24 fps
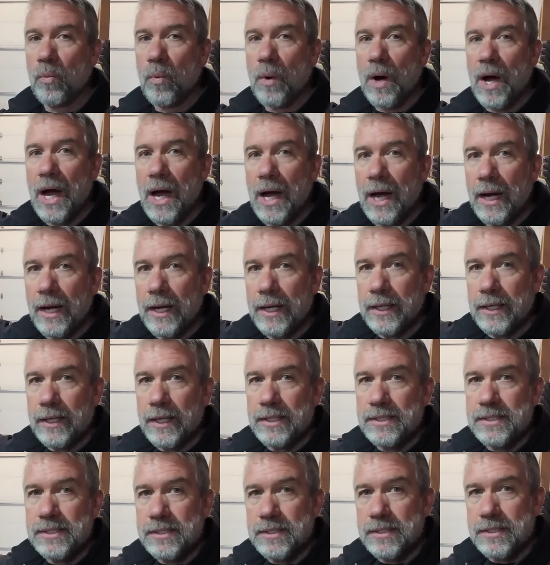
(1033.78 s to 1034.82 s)
why
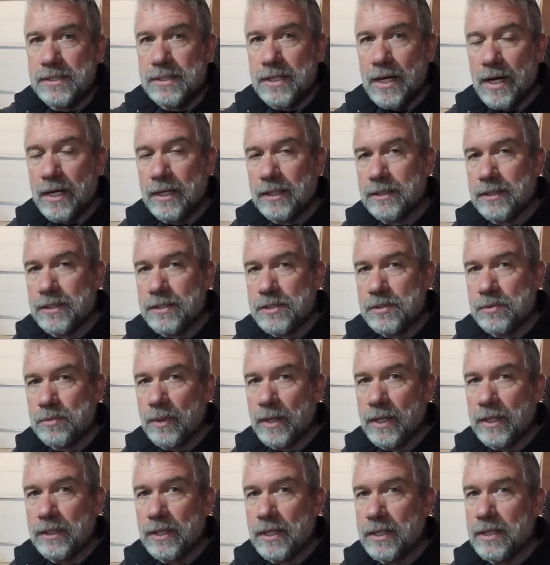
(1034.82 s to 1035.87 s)
it's designed this
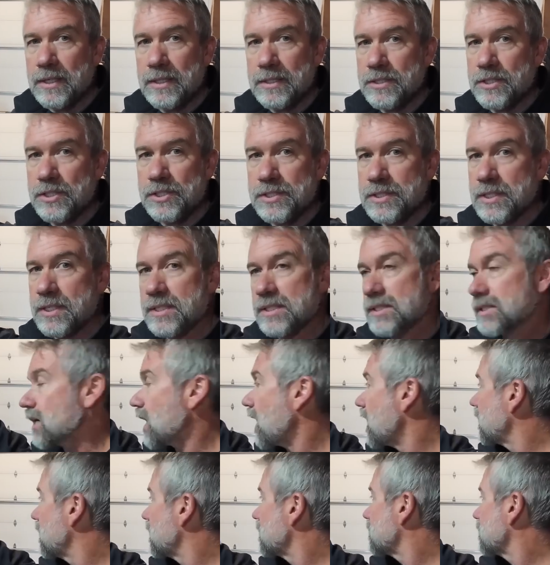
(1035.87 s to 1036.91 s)
way. They didn't just
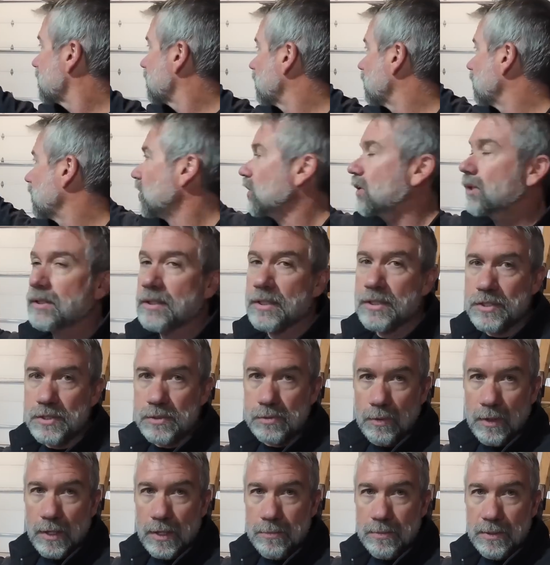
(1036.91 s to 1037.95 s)
design it to look this
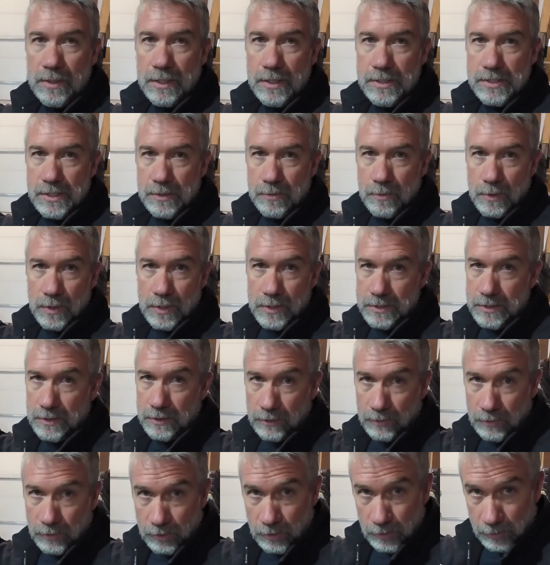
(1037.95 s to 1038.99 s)
way because they wanted to
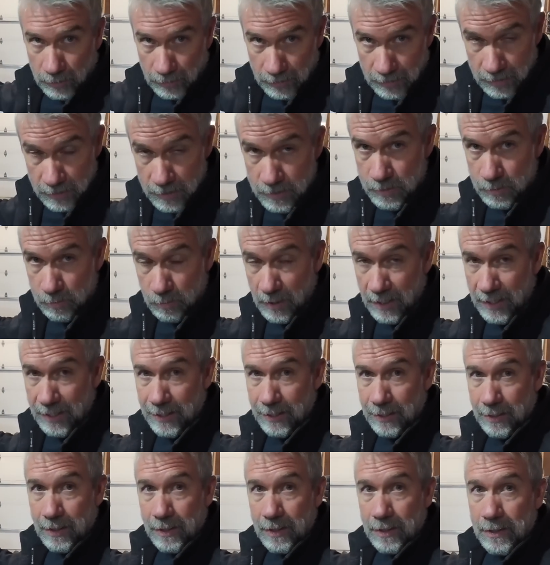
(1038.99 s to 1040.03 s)
look this
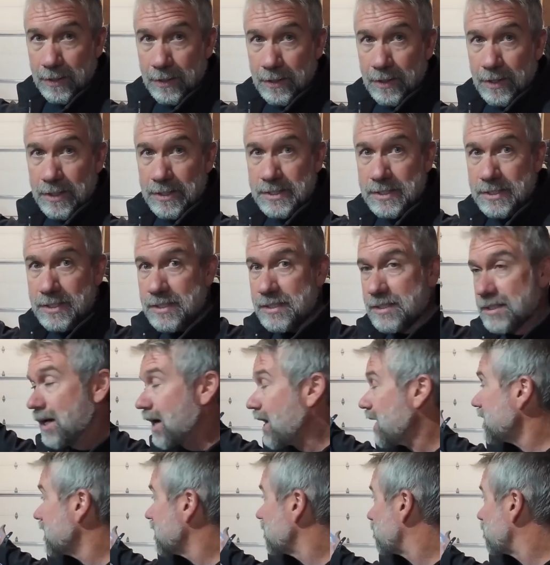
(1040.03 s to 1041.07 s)
way. It's designed to